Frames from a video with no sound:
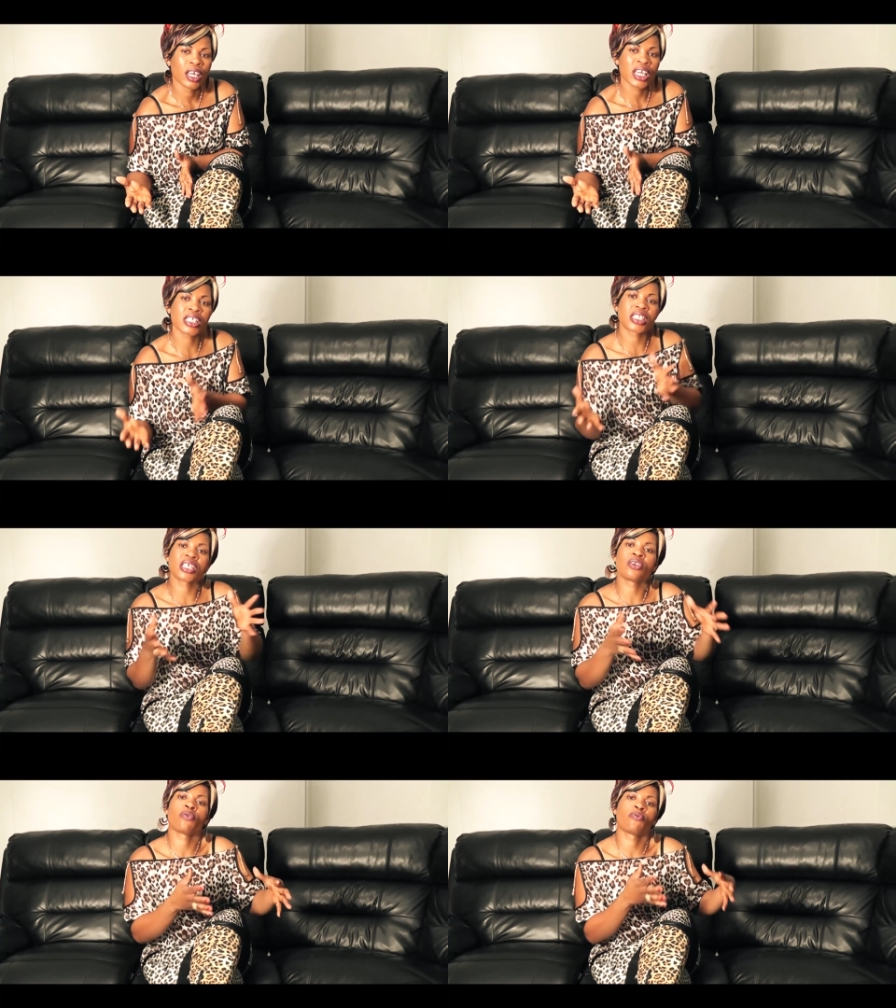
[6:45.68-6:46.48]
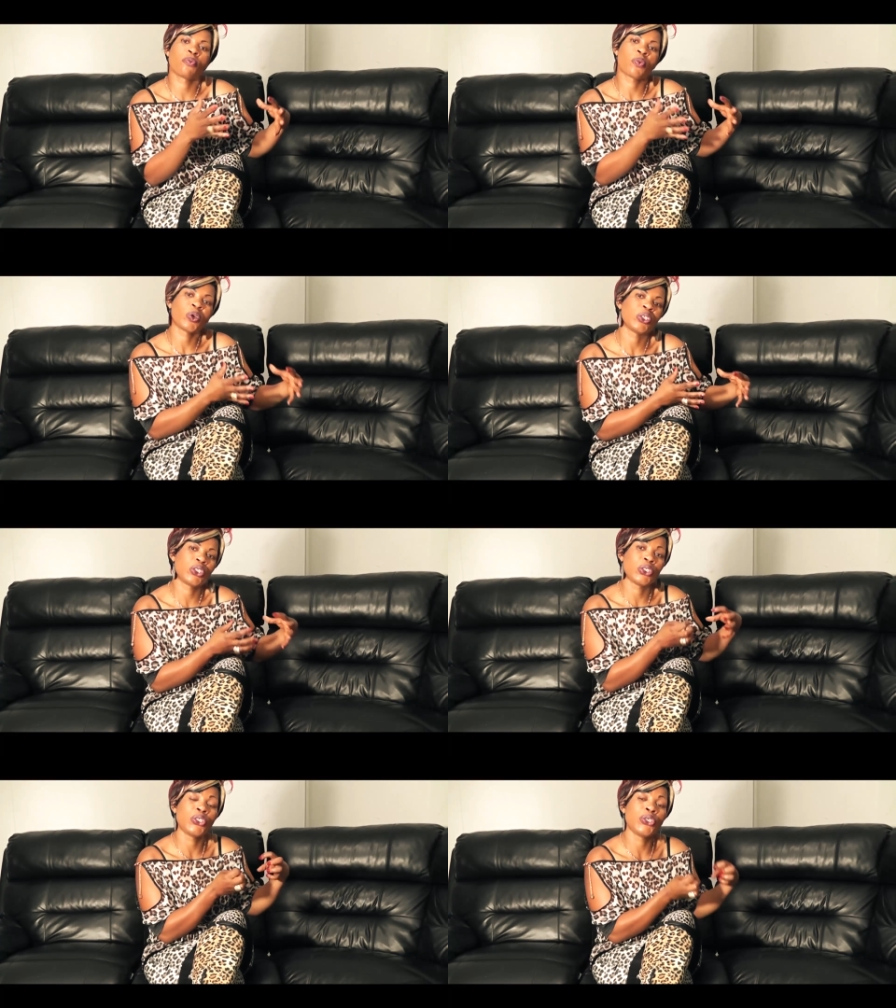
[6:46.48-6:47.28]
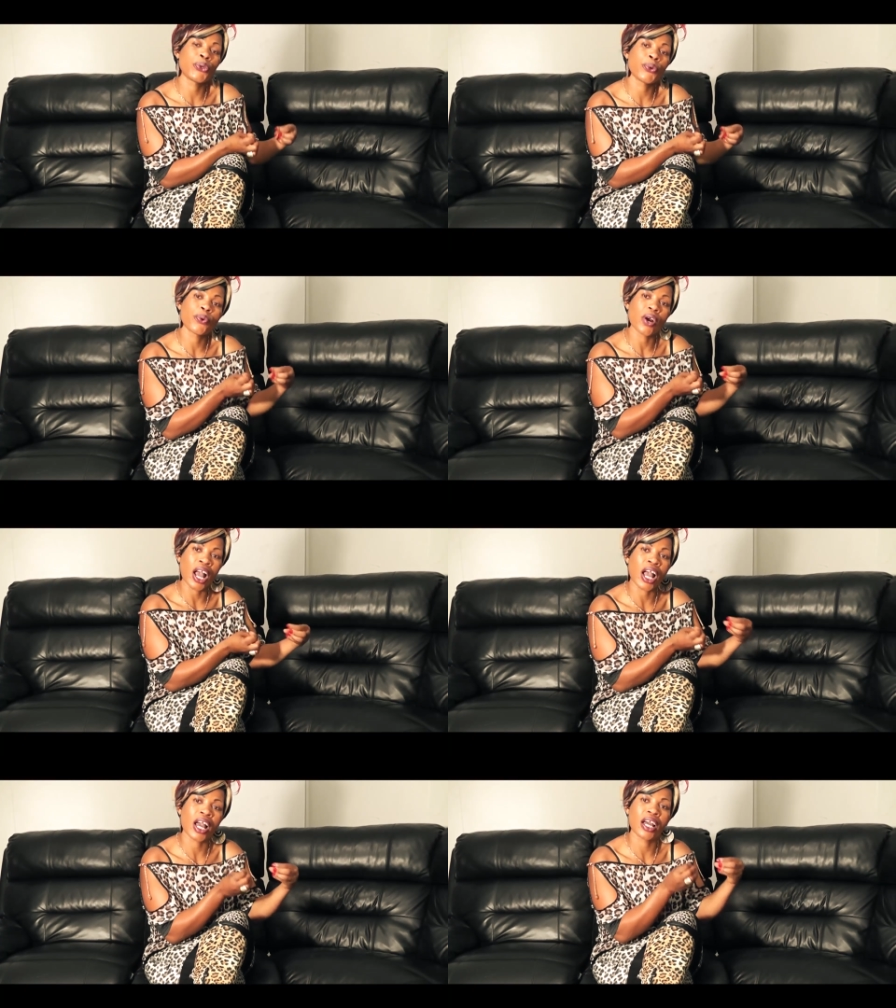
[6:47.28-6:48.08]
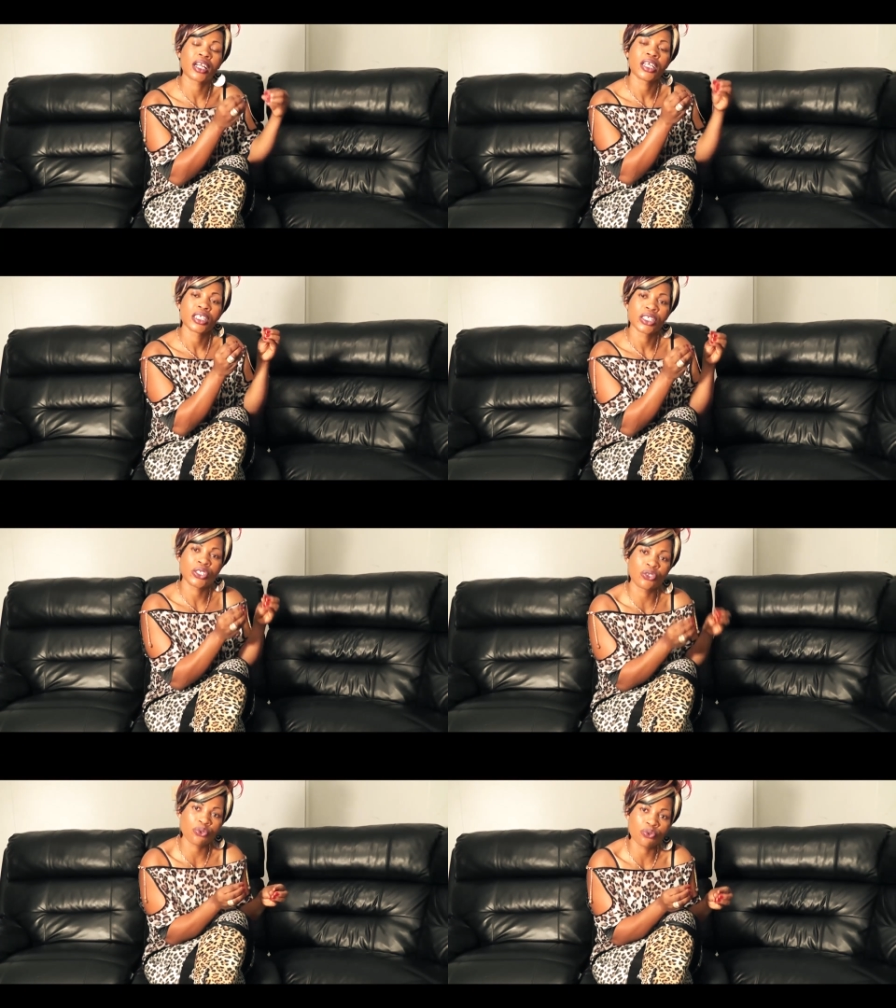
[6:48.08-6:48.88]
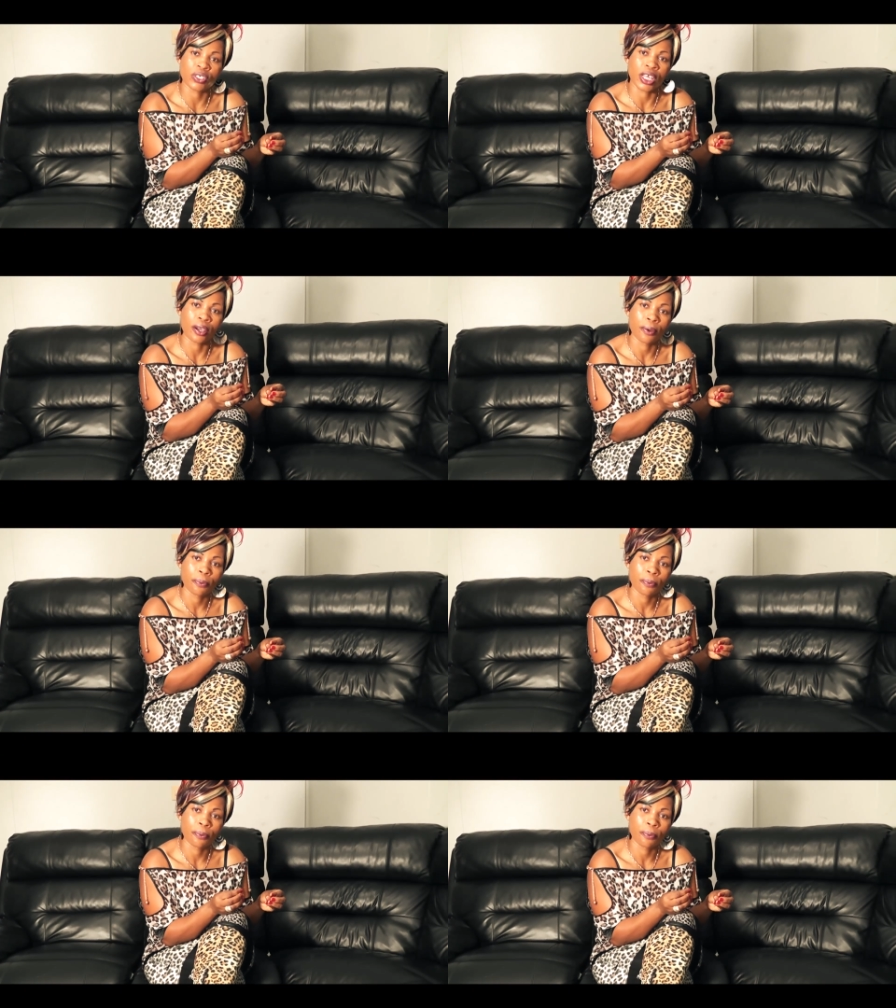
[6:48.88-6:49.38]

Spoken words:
instead of what you are doing.